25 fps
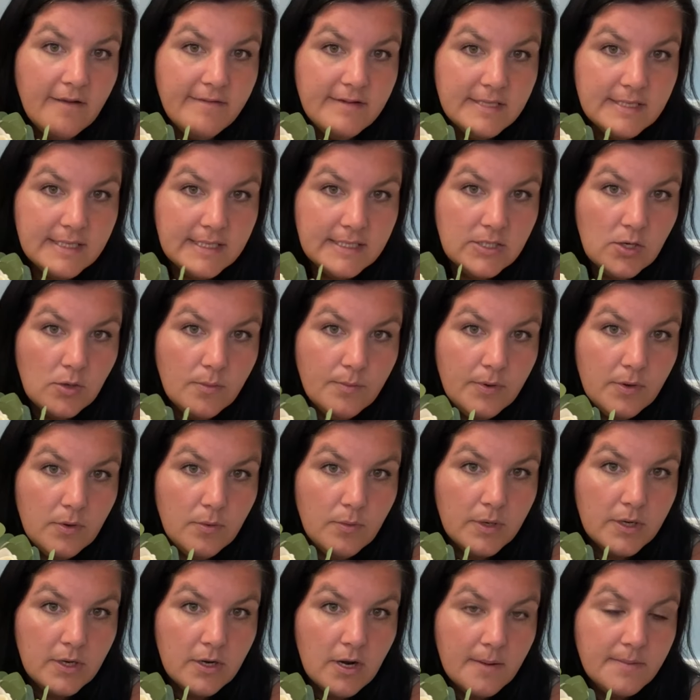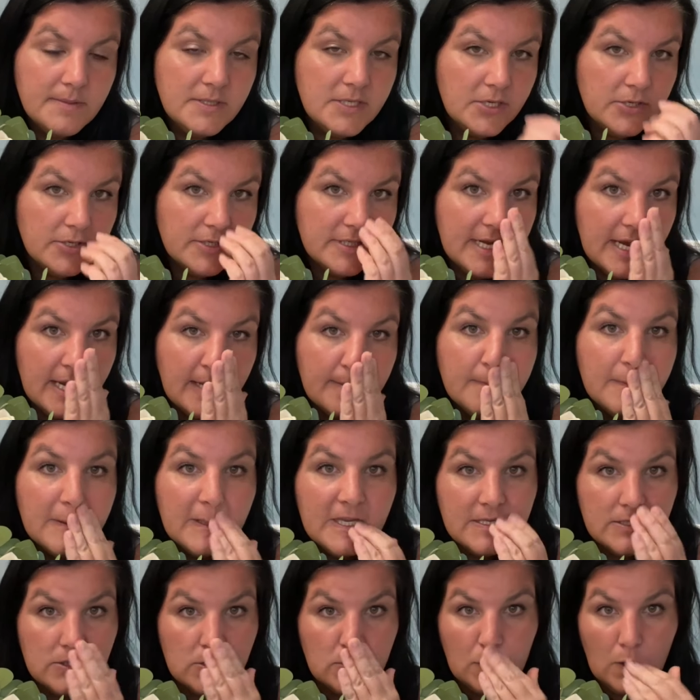Obviously don't put water up to your tape
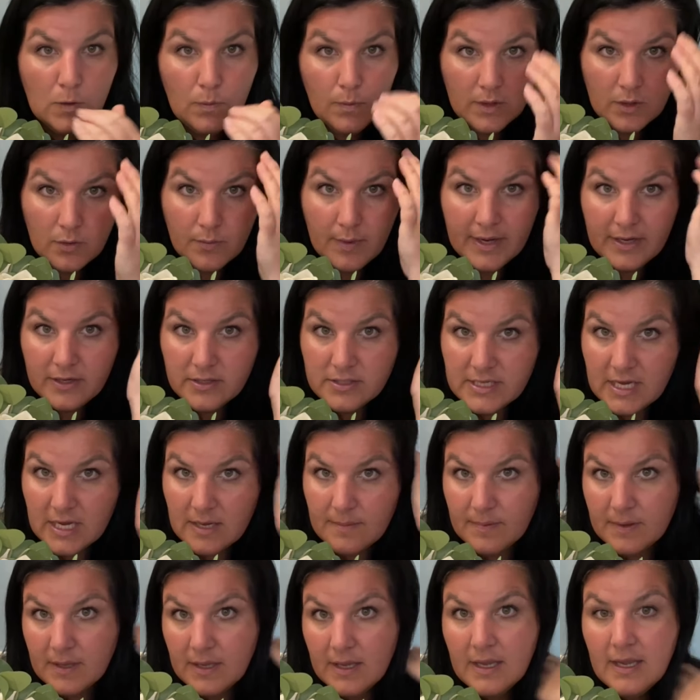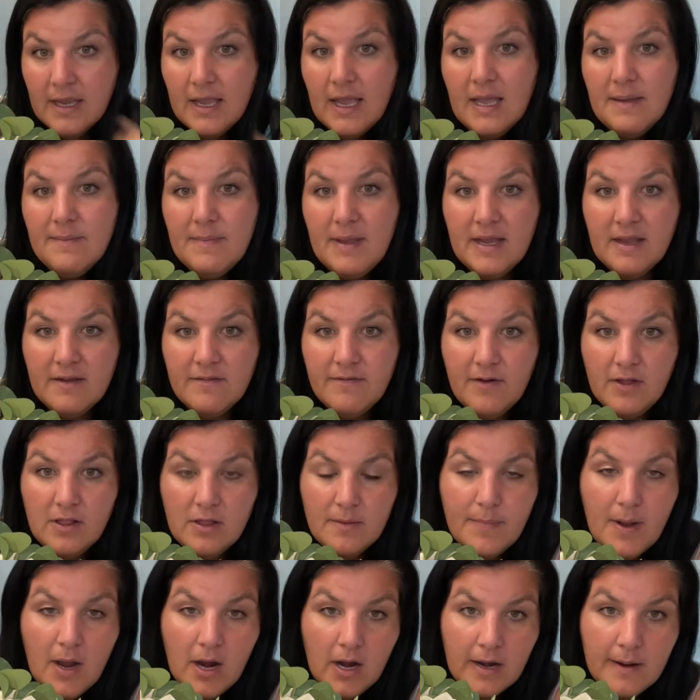because you don't wanna wet your tape and make it fall
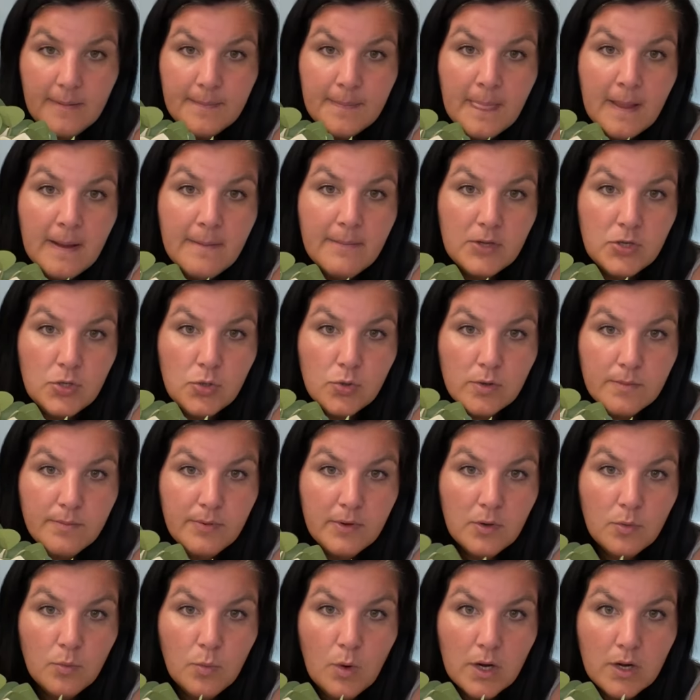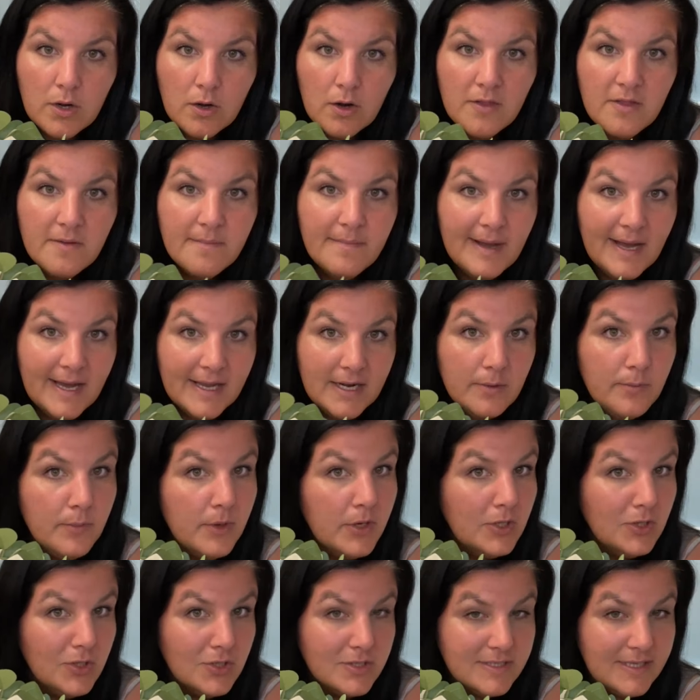apart. But you can put water on the bottom
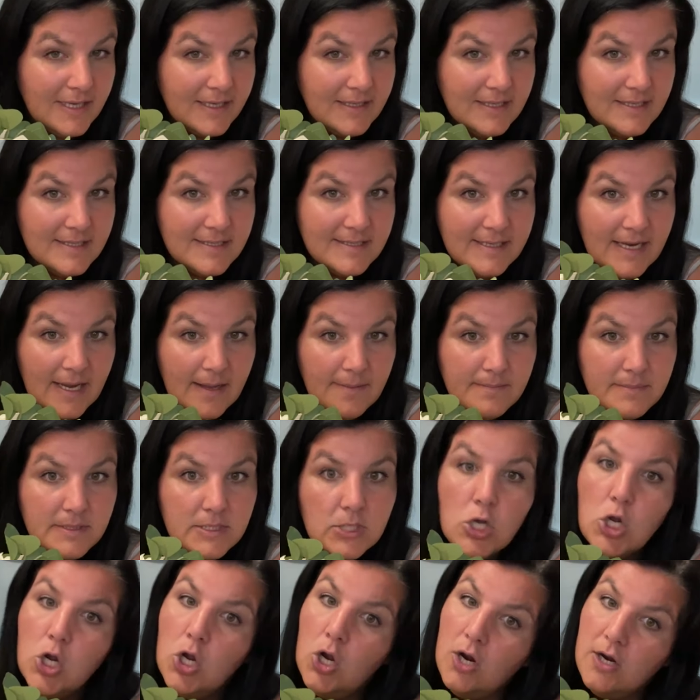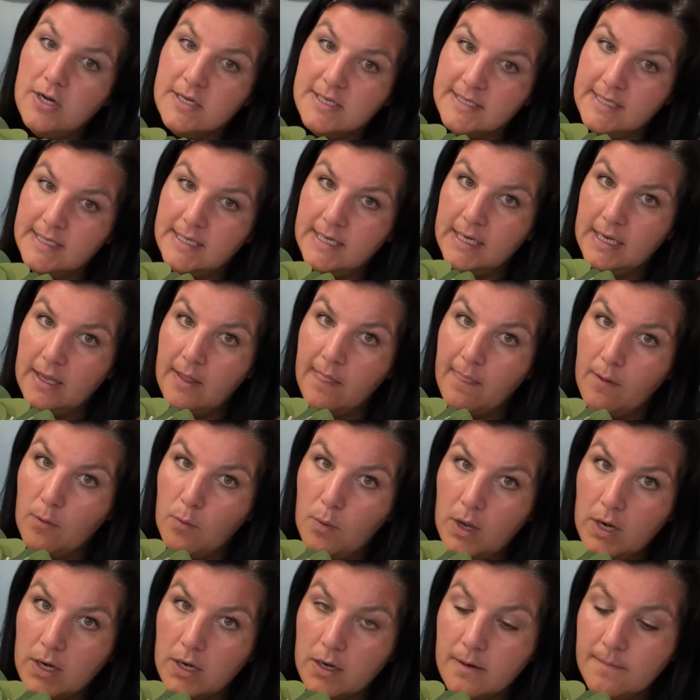where it looks like the stems are sitting in the
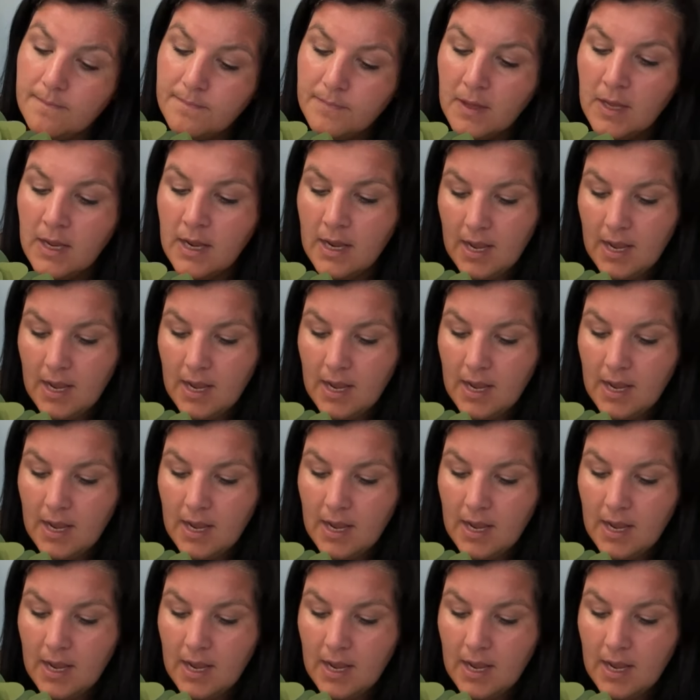water.